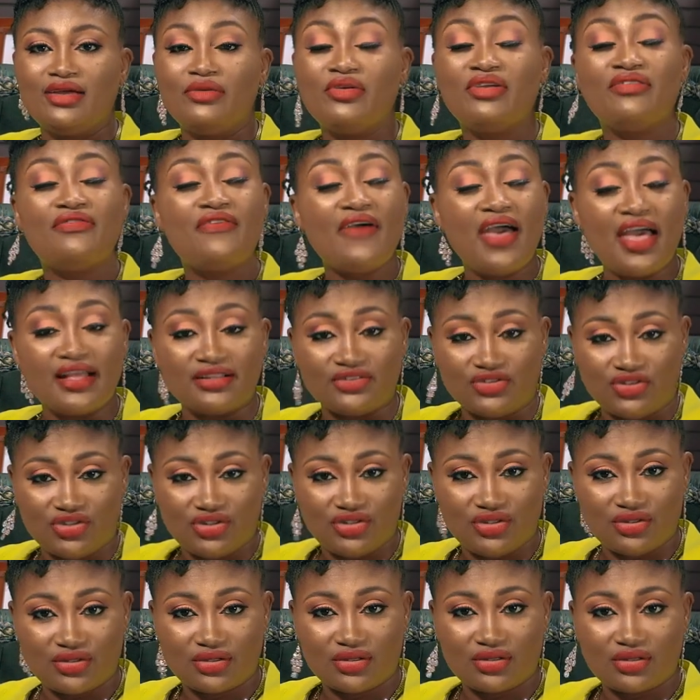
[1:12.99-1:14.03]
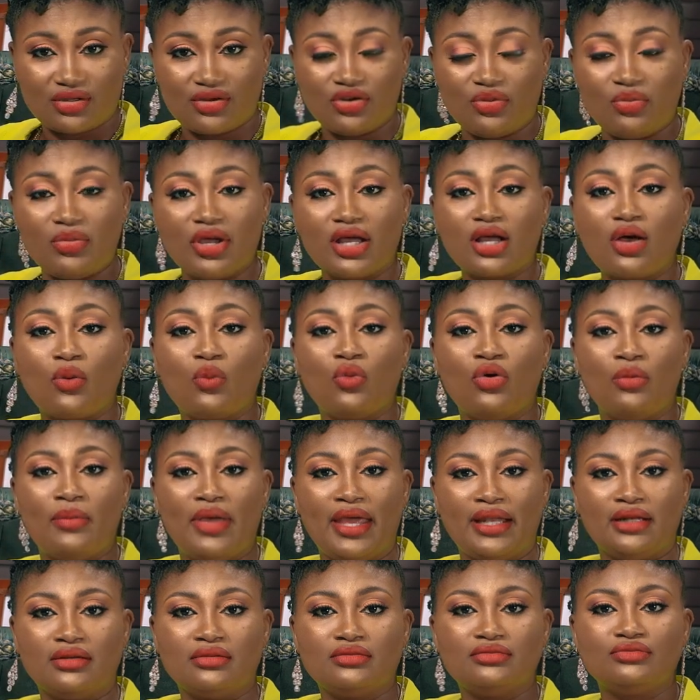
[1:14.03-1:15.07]
revenge could make a
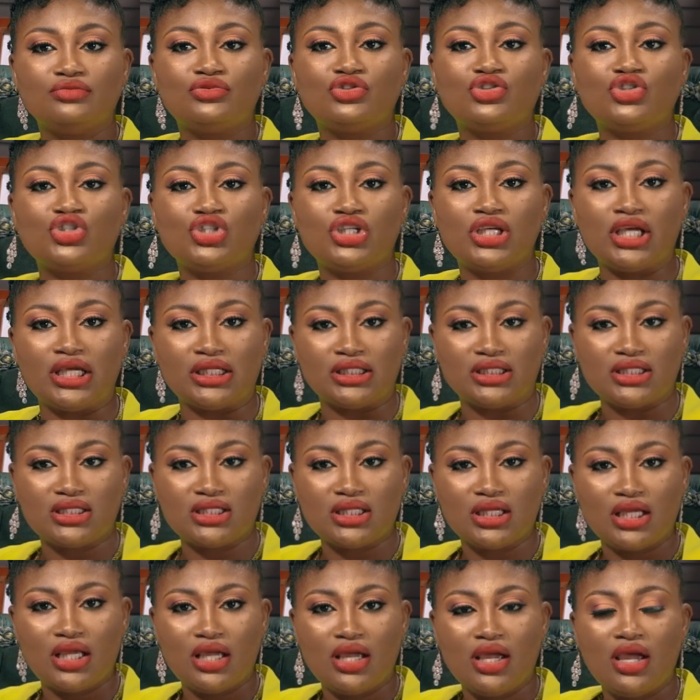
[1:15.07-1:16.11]
woman cheat.